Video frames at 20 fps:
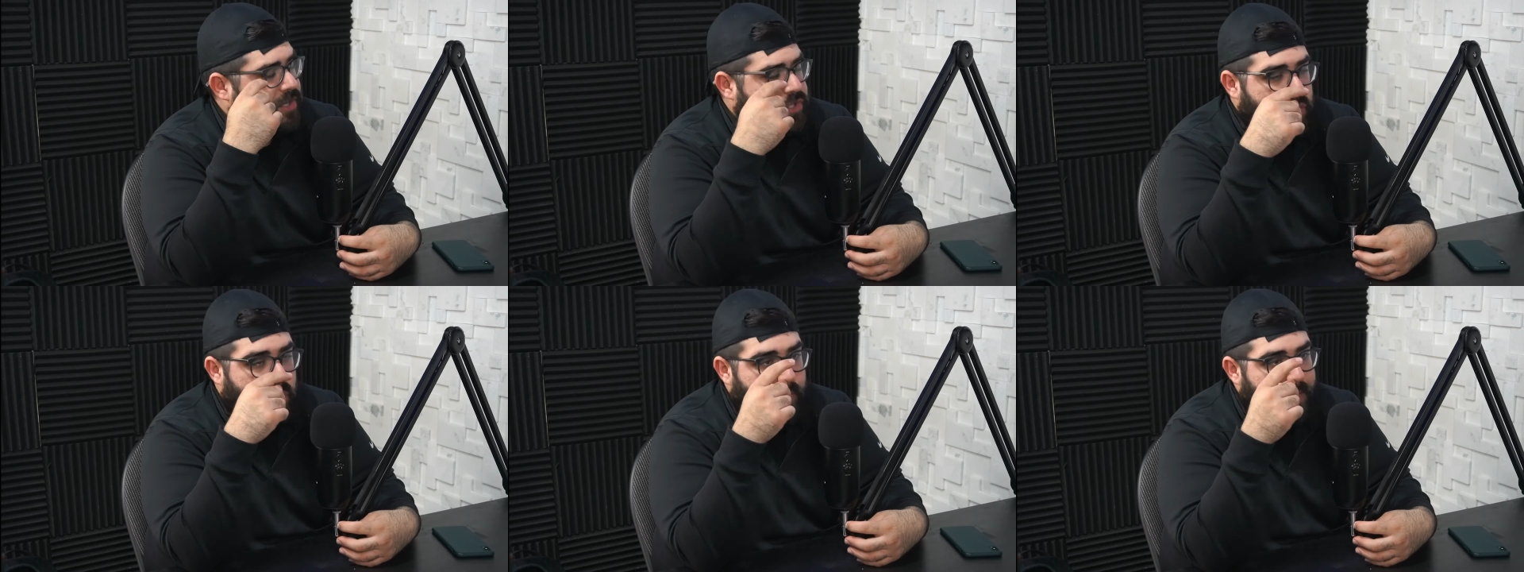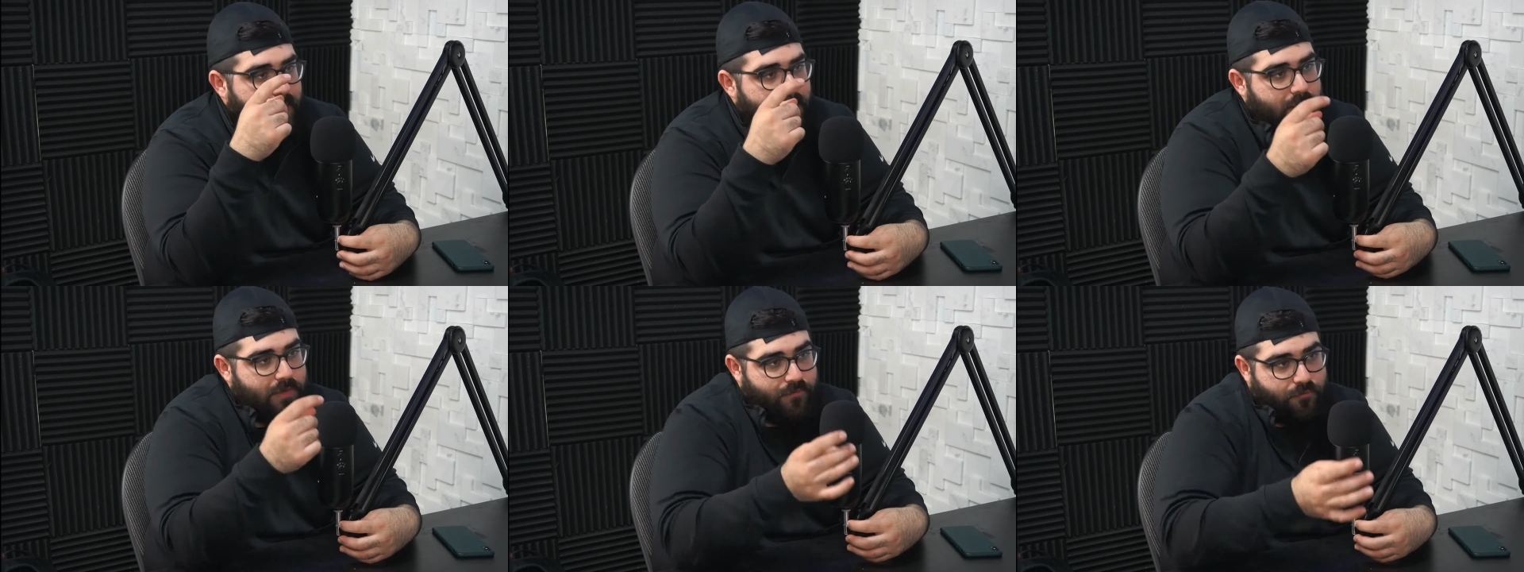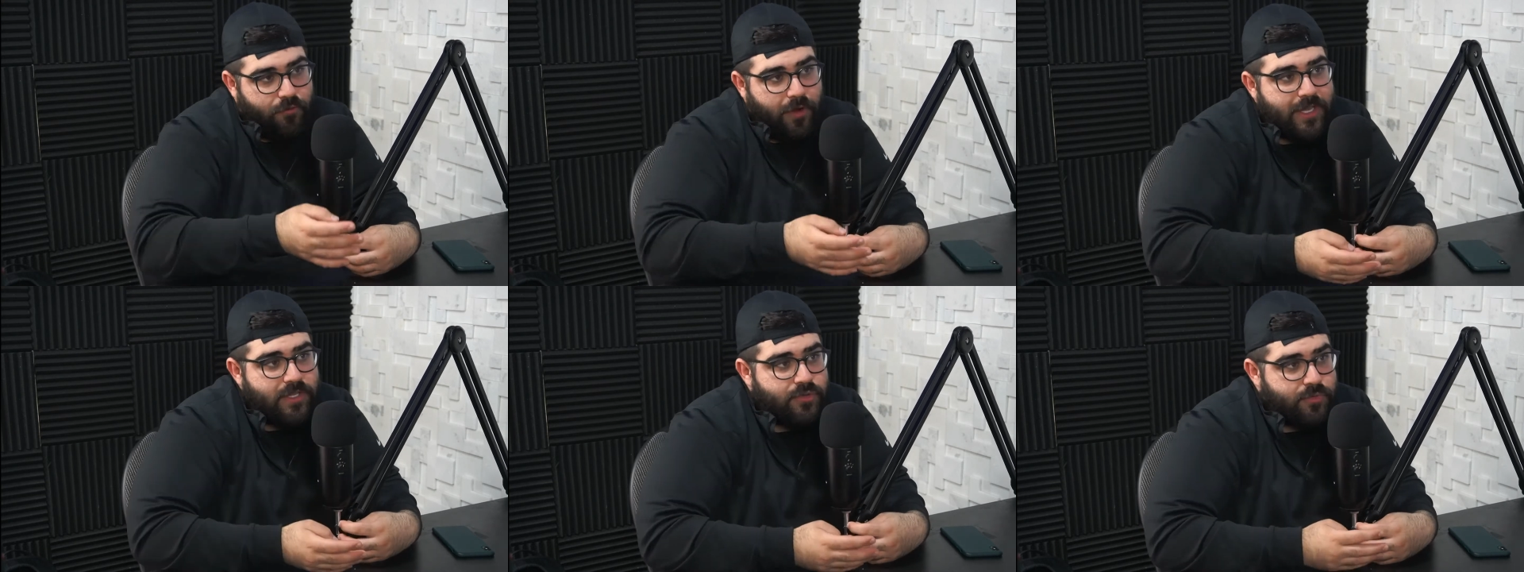so
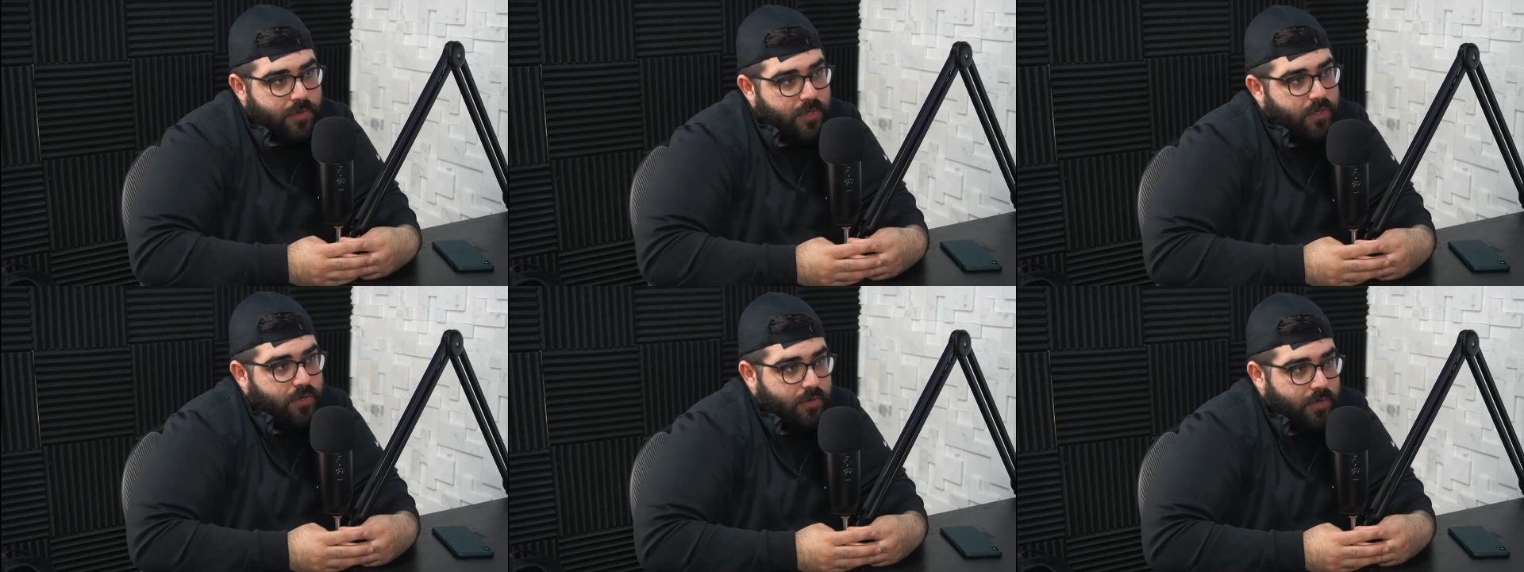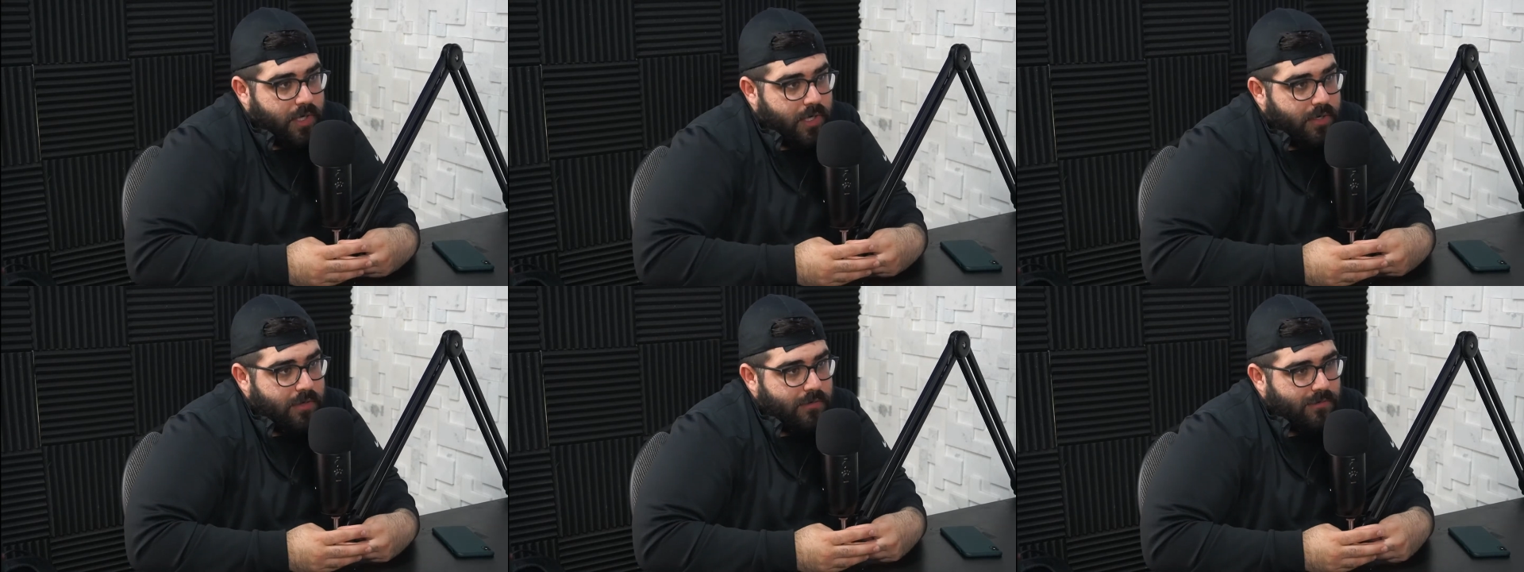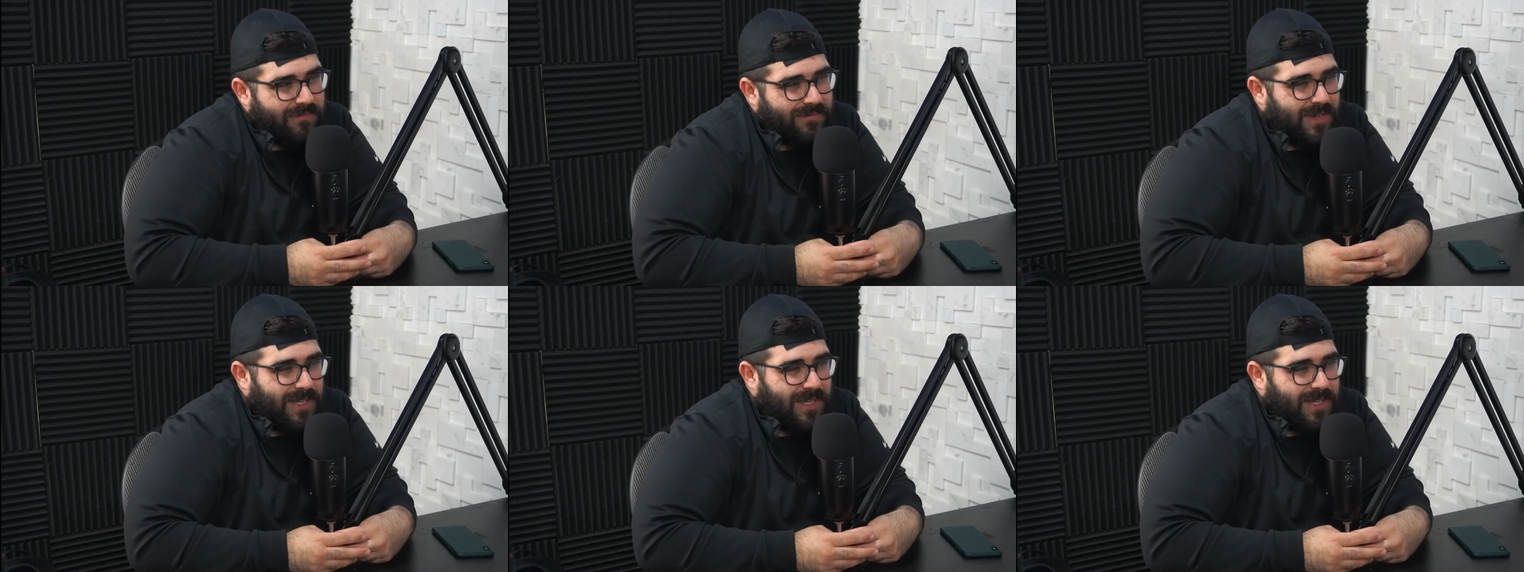Friends reunion.